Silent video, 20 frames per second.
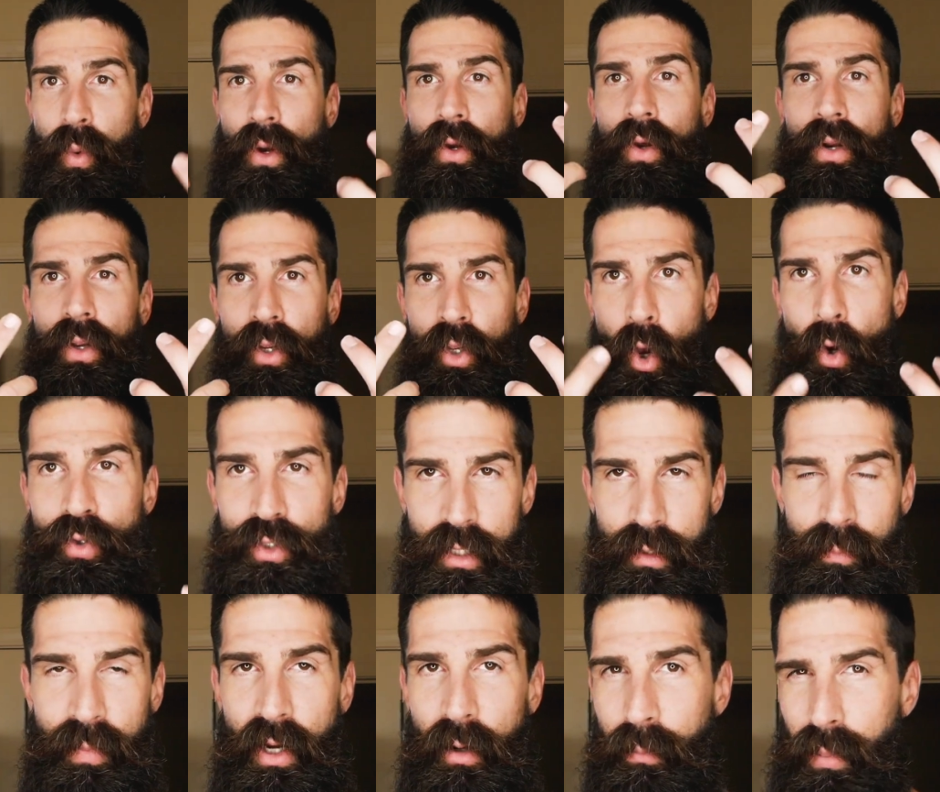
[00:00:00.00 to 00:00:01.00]
we're gonna go to
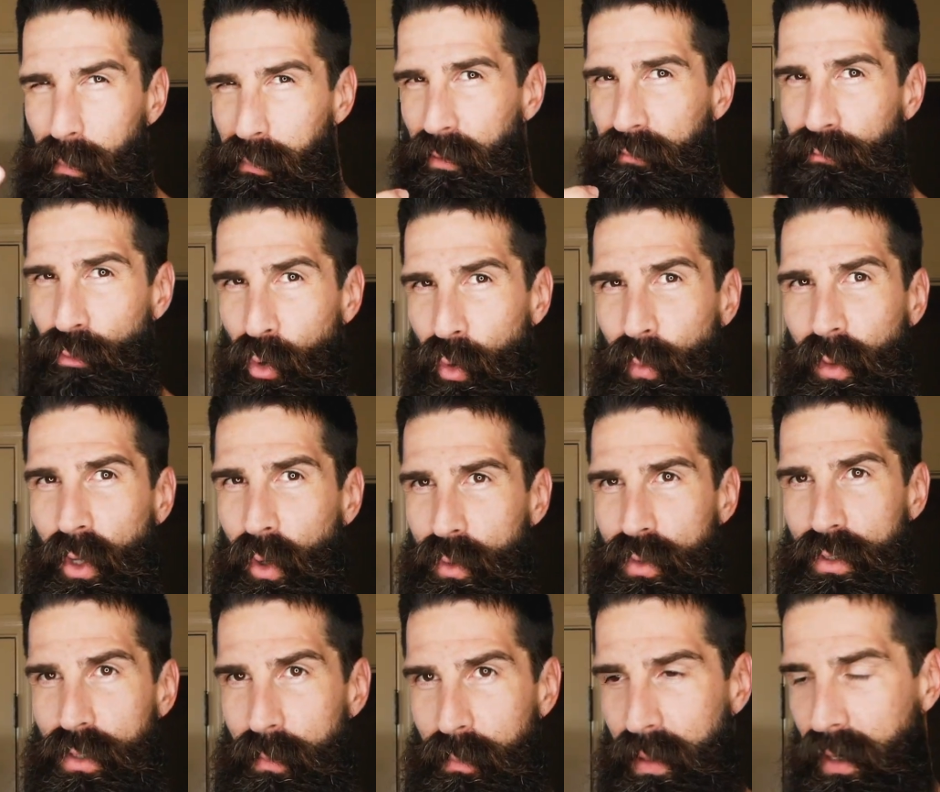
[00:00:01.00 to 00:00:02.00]
the beard, but before we go
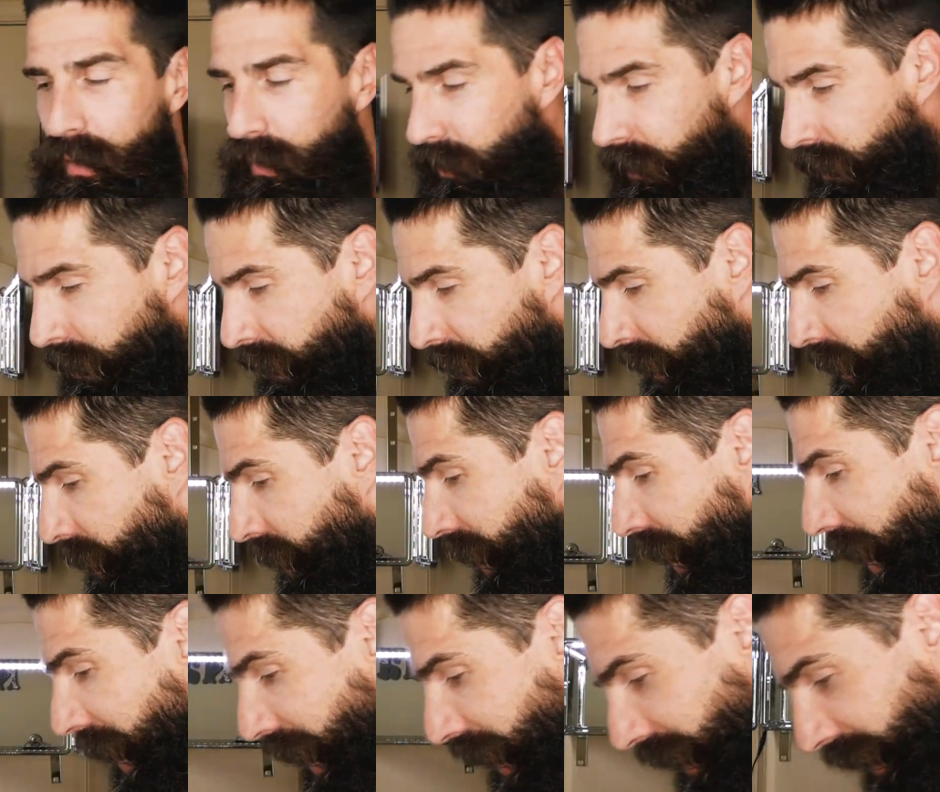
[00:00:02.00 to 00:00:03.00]
to the beard,
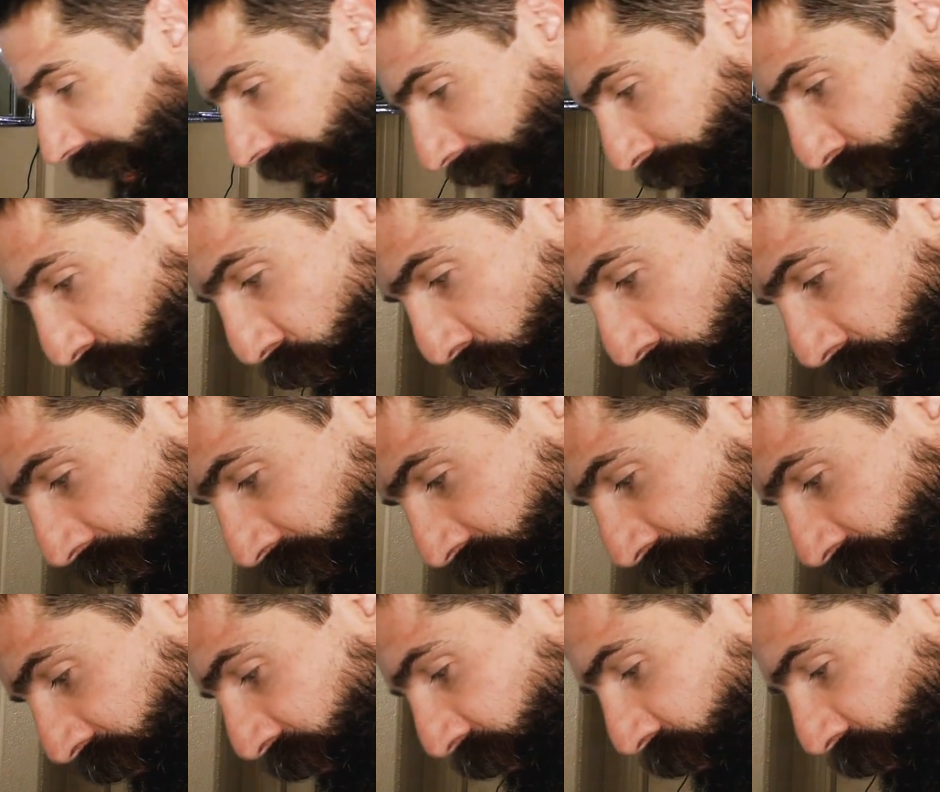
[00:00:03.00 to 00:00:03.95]
I am going to